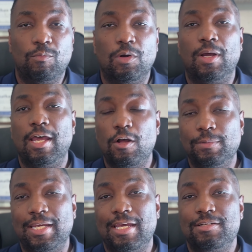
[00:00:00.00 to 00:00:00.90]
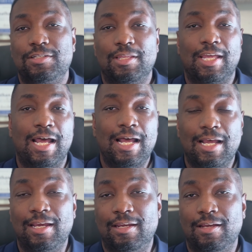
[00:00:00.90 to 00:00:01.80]
will help catch the
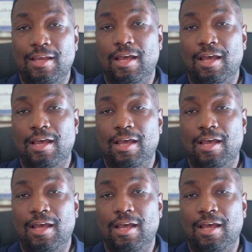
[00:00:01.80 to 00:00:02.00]
eye